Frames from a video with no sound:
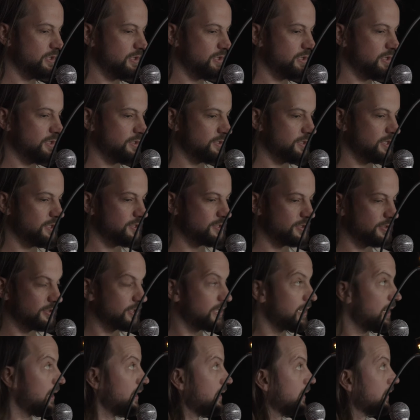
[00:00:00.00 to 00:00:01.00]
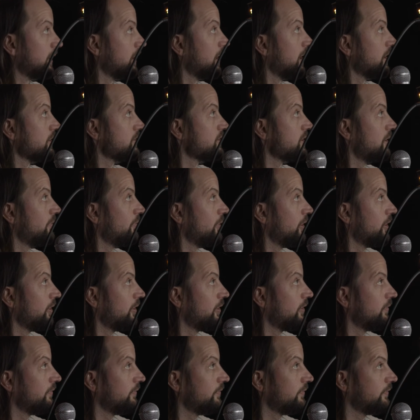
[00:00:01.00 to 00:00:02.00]
it's okay to cut someone
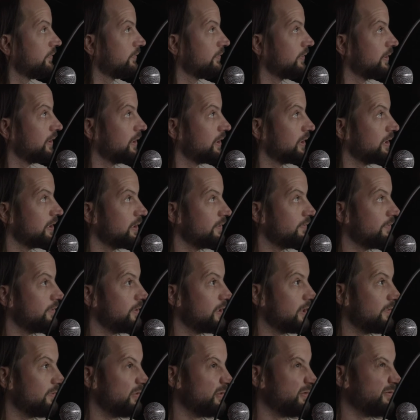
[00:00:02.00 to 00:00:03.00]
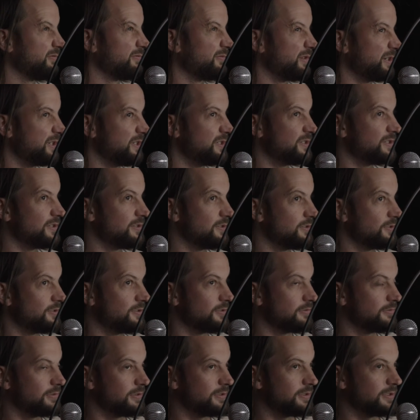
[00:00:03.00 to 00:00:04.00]
off if you have a reason to
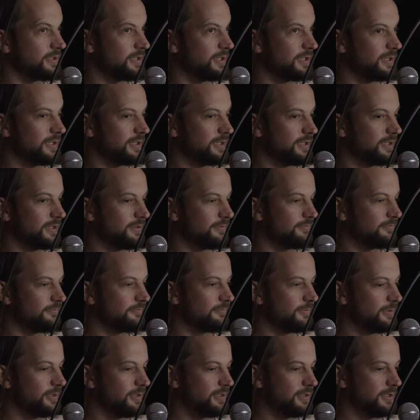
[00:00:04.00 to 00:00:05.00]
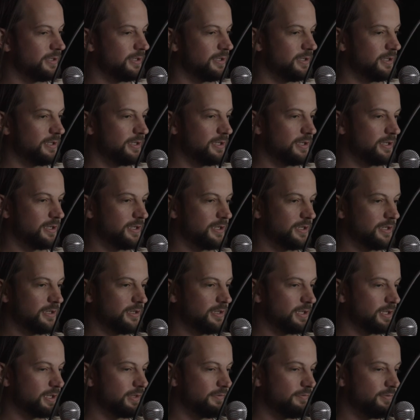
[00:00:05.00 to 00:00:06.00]
do it.
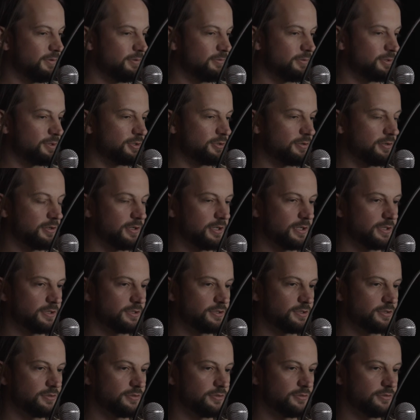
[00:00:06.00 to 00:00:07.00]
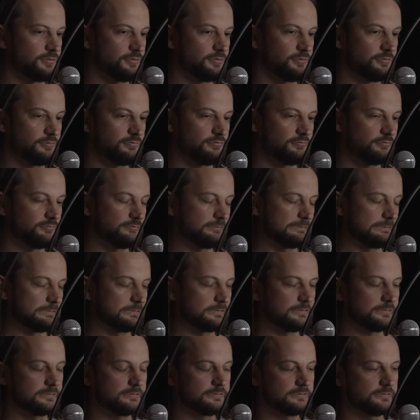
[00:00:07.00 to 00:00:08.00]
Like if you were trying to,
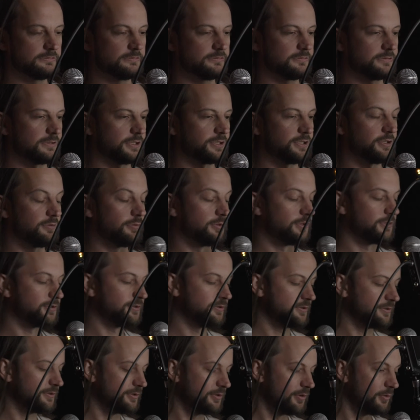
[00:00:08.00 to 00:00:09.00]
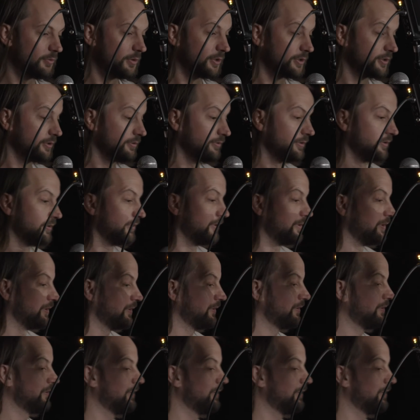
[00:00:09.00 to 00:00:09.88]
actually I won't go into that.